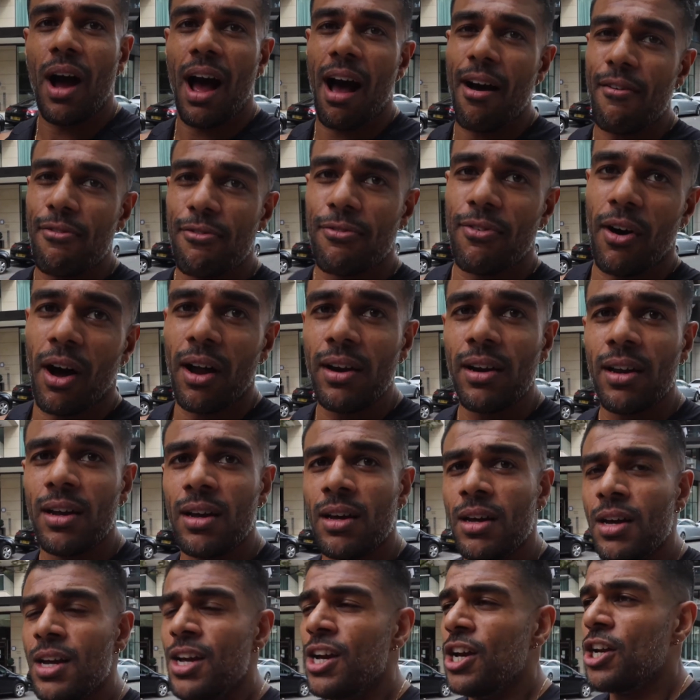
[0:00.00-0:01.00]
Have fun.
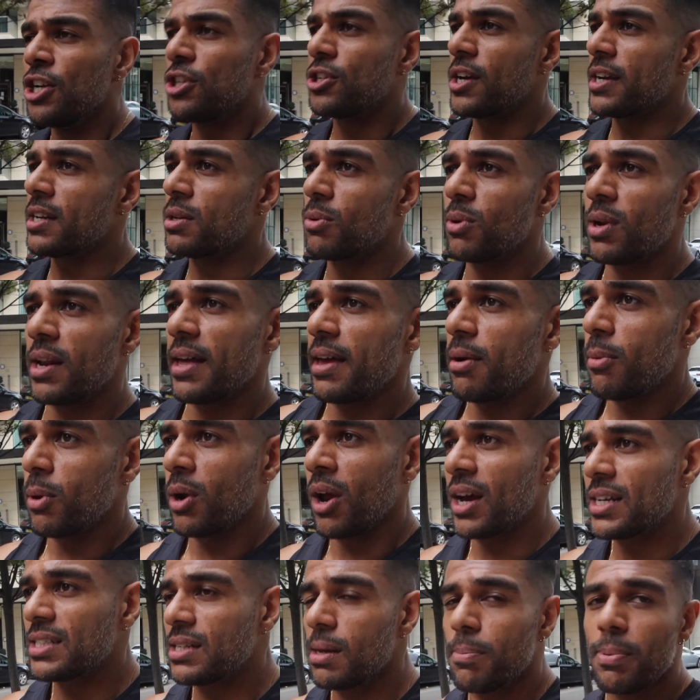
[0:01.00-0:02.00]
Genuinely, when
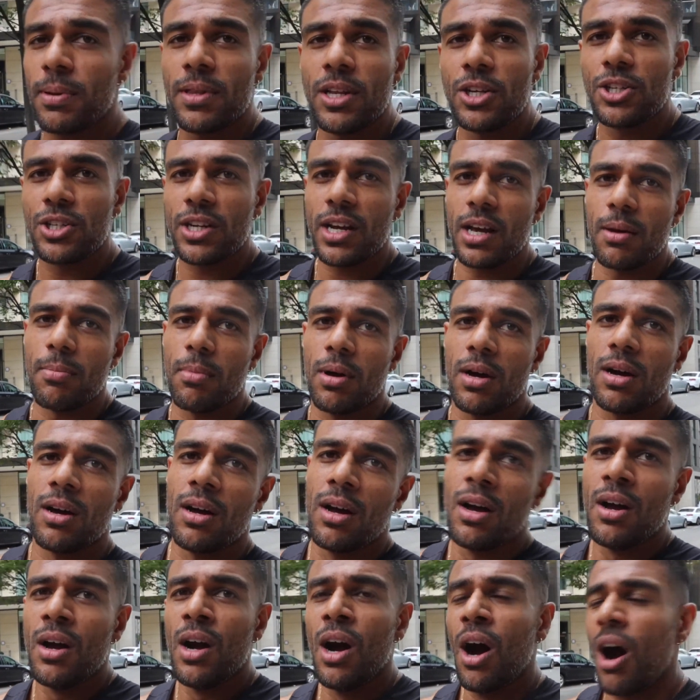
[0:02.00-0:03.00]
I step in the gym,
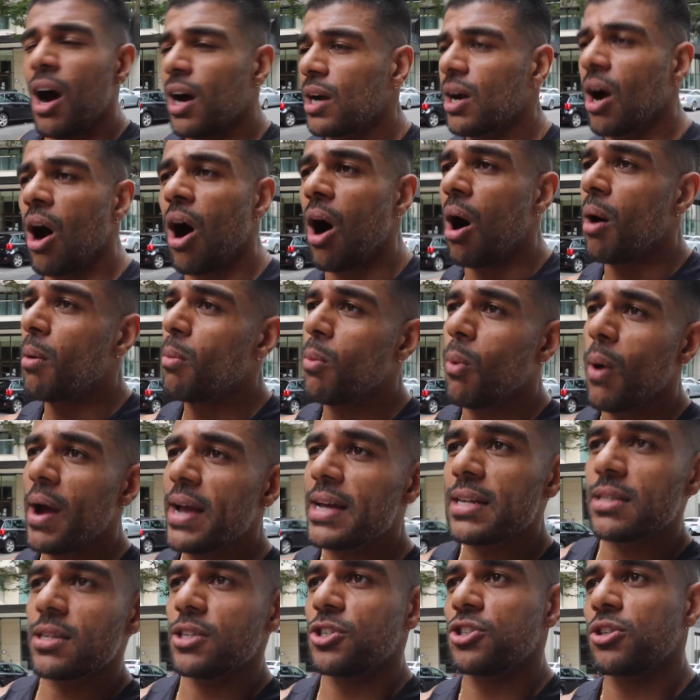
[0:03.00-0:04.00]
I can't
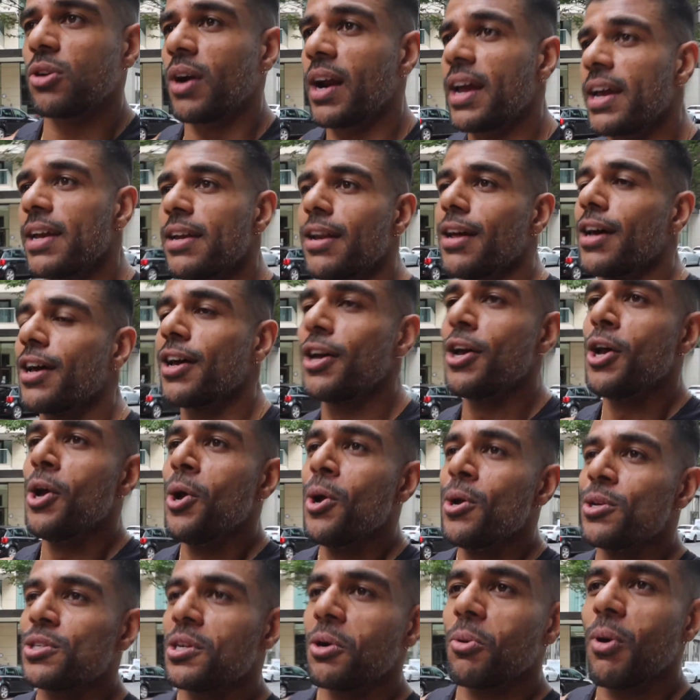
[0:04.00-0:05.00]
wait to train.
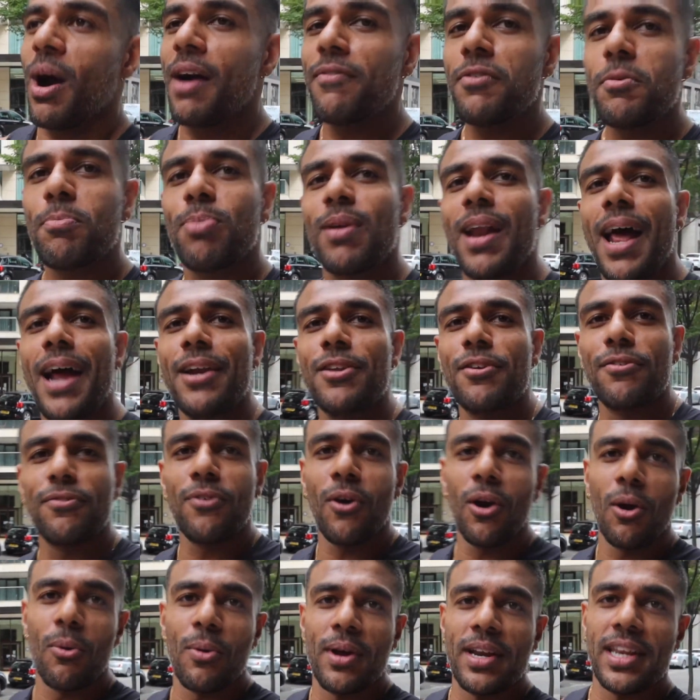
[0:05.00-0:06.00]
So whatever plan you're
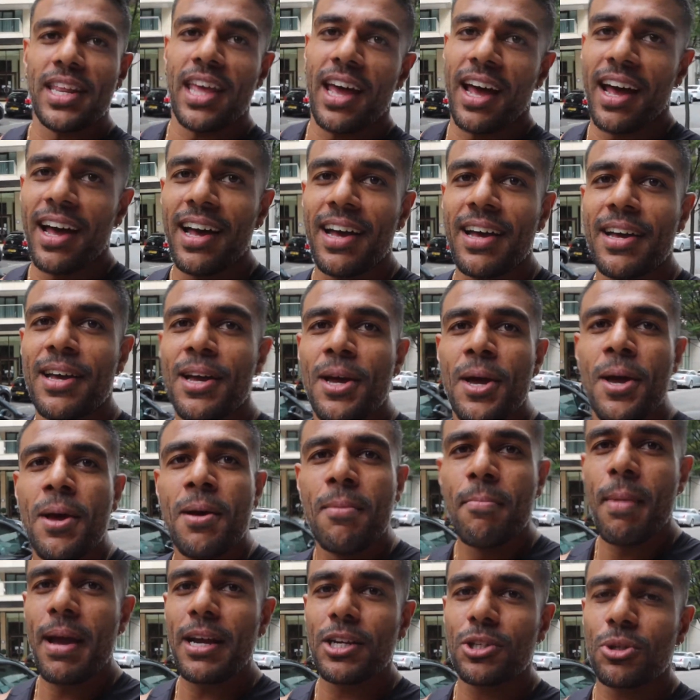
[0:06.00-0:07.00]
following, yeah,
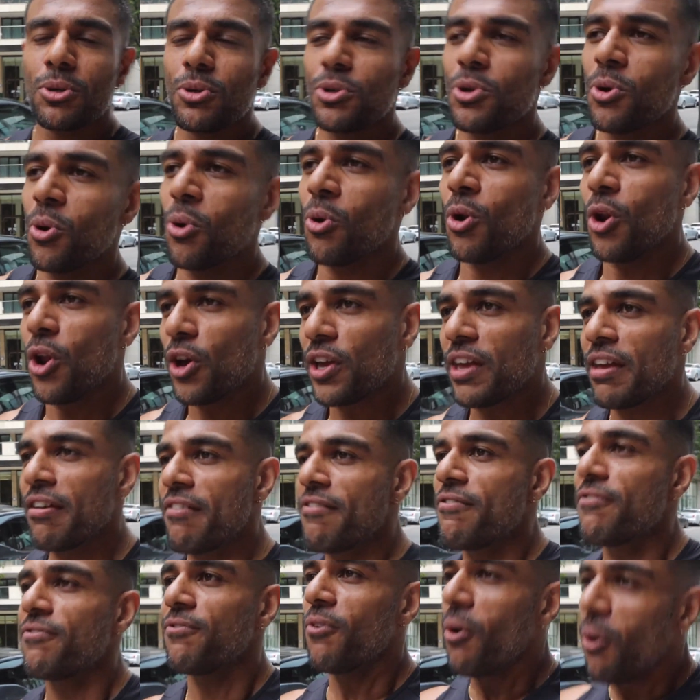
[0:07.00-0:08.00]
make sure you're looking
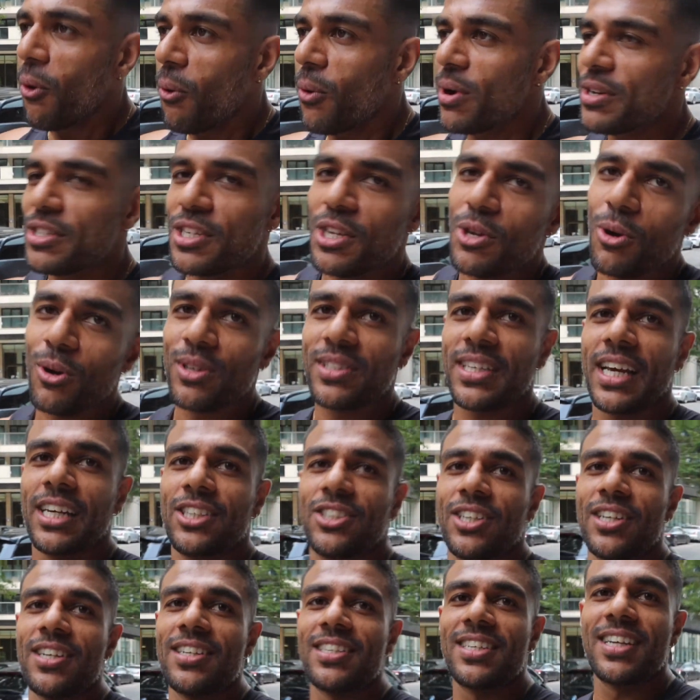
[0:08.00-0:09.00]
forward to your
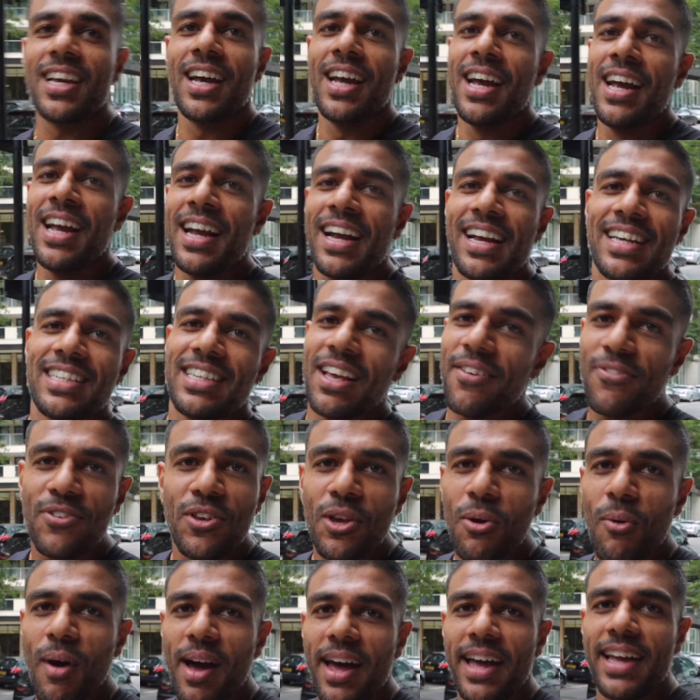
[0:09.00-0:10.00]
sessions. Because if
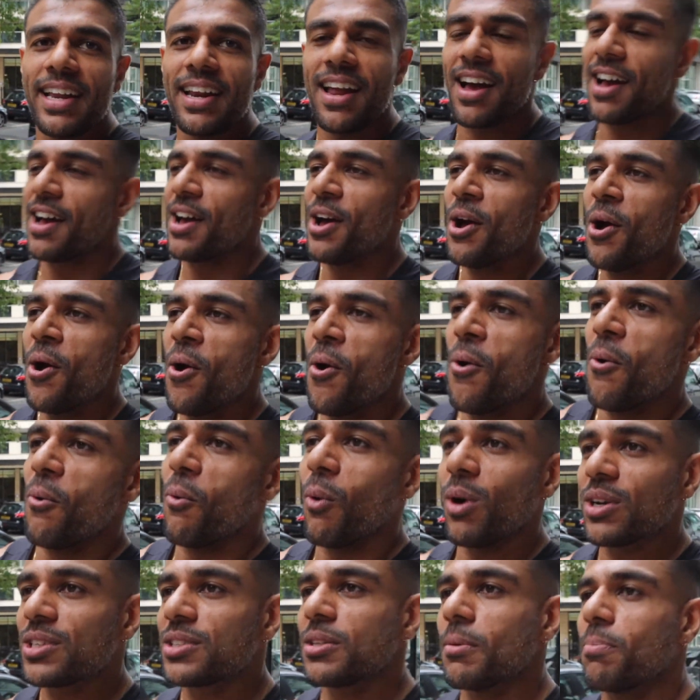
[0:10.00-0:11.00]
you ain't,
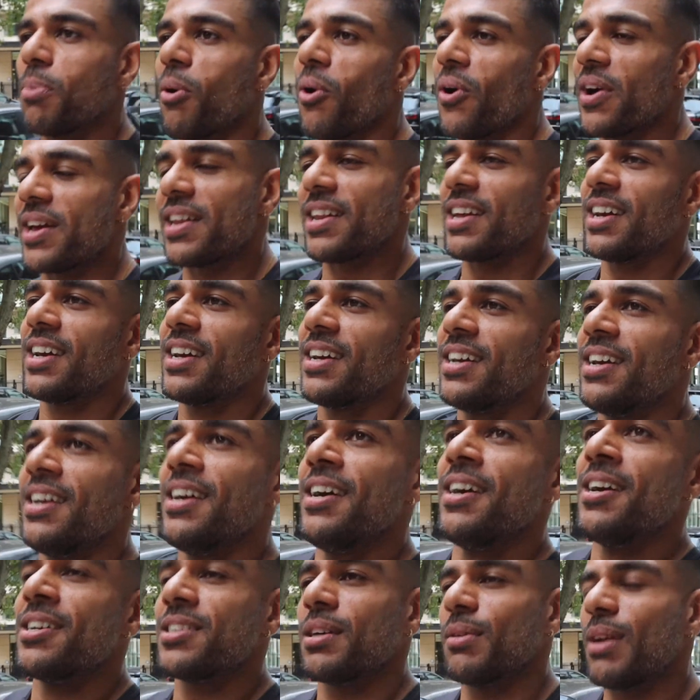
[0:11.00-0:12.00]
what's the point?
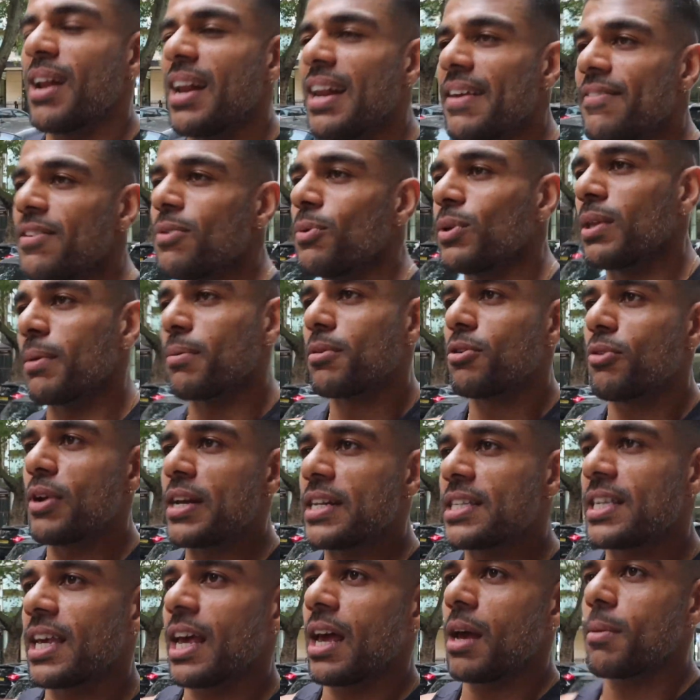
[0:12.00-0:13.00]
So I'm gonna leave you with them 3
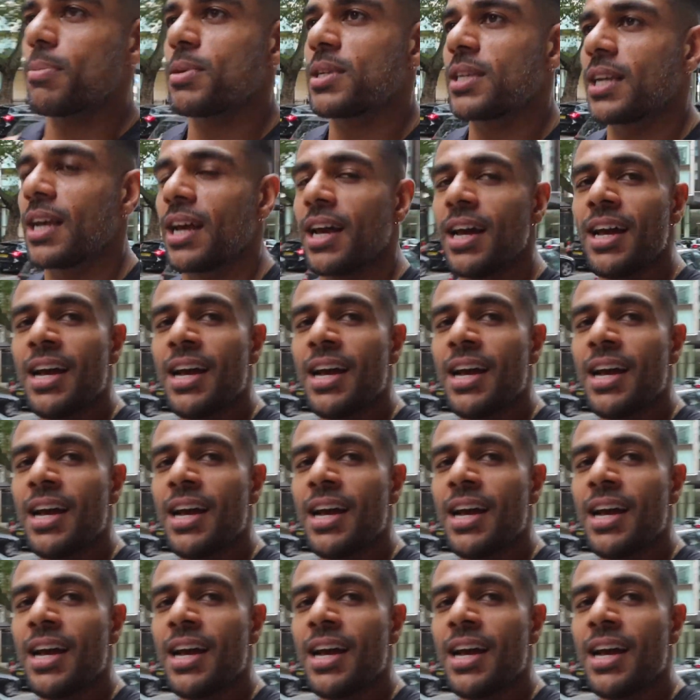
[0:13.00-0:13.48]
tips.